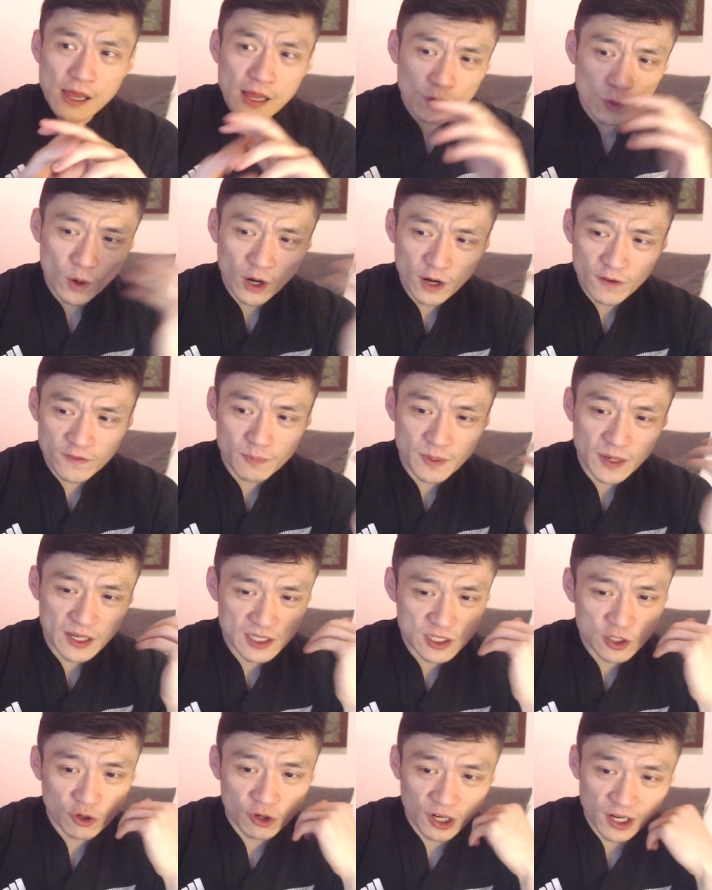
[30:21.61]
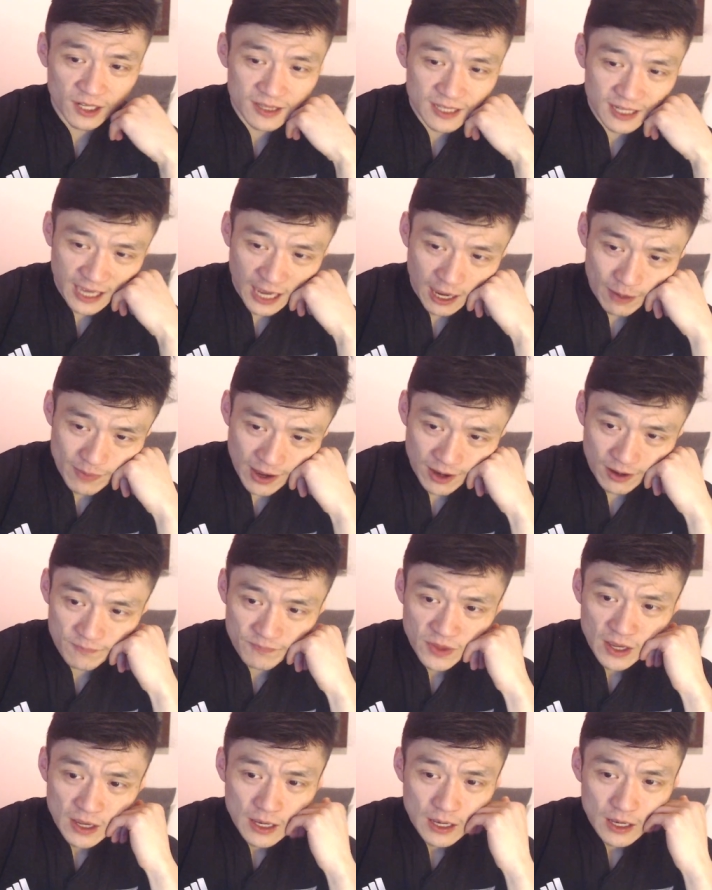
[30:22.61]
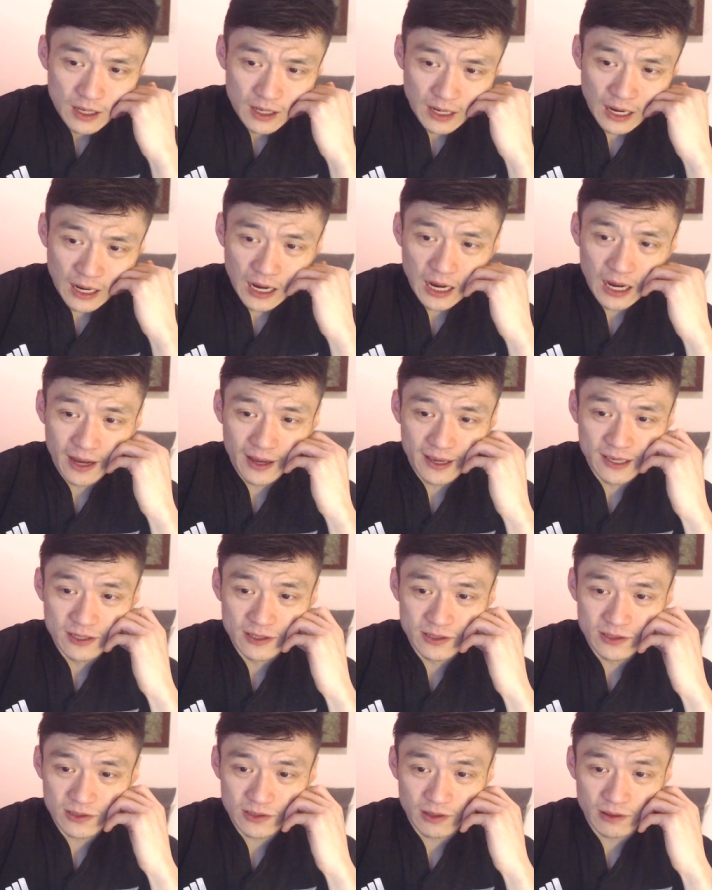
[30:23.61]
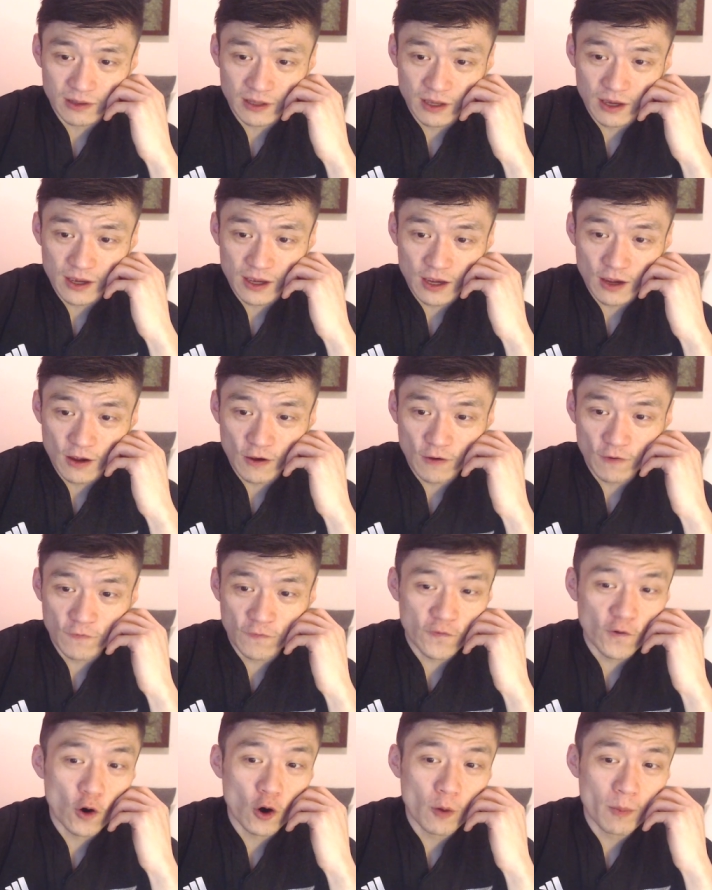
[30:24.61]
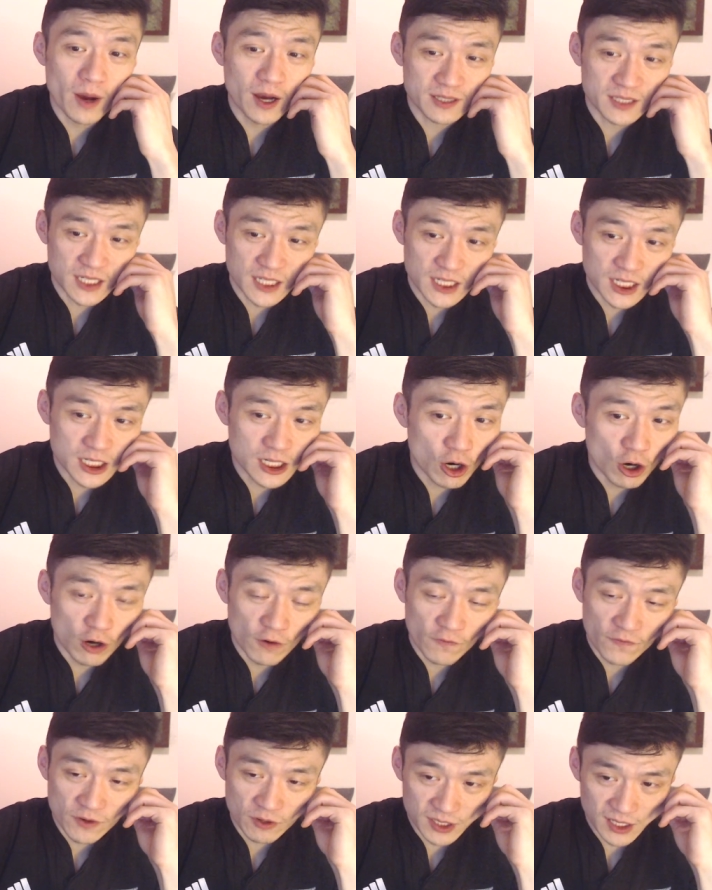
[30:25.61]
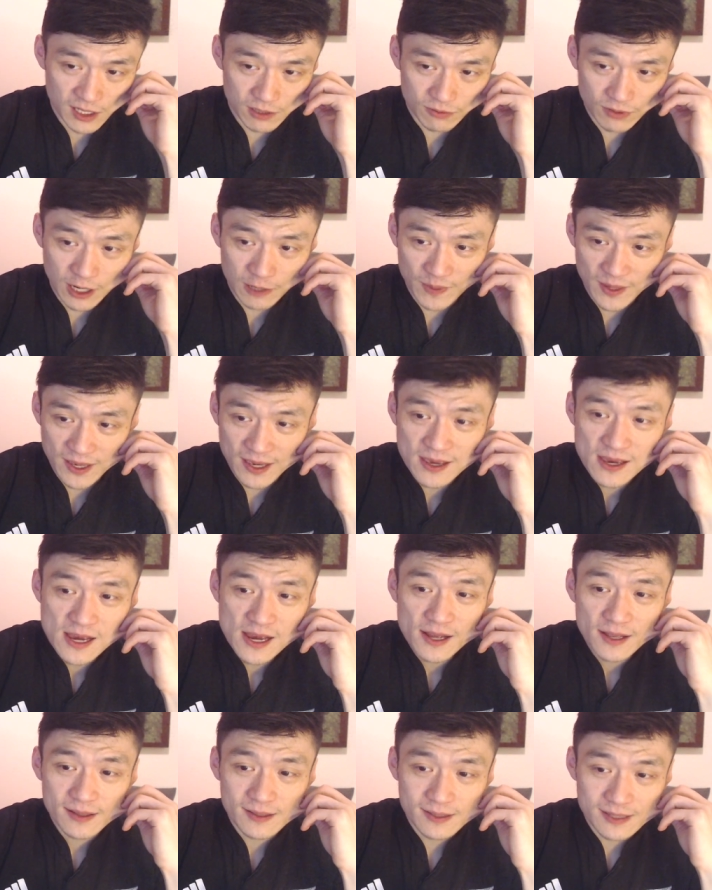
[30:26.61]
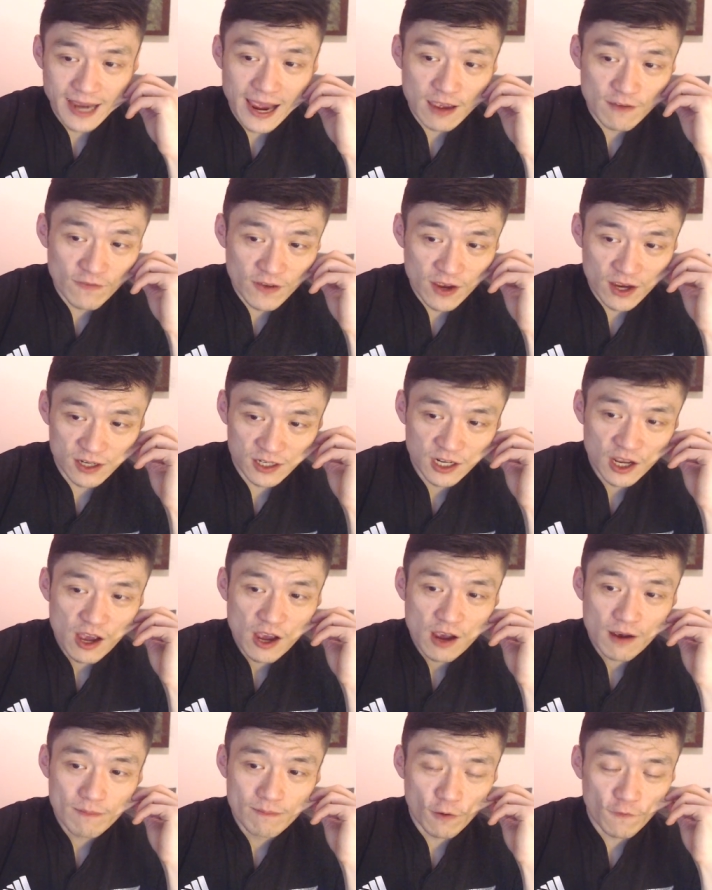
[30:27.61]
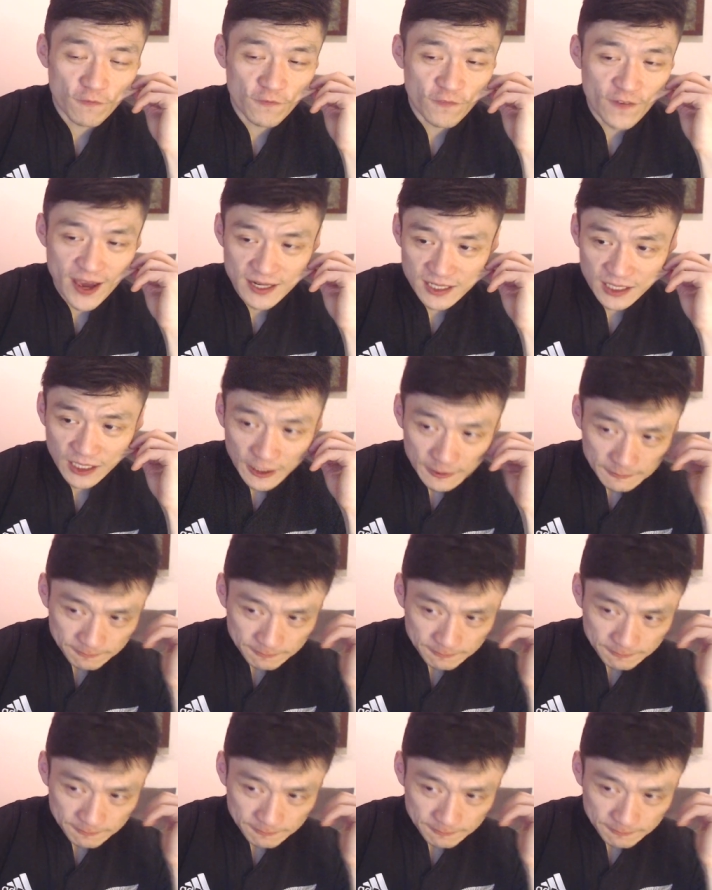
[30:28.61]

One of the biggest critics that came out is the former CEO of New Zealand Rugby, David Moffett,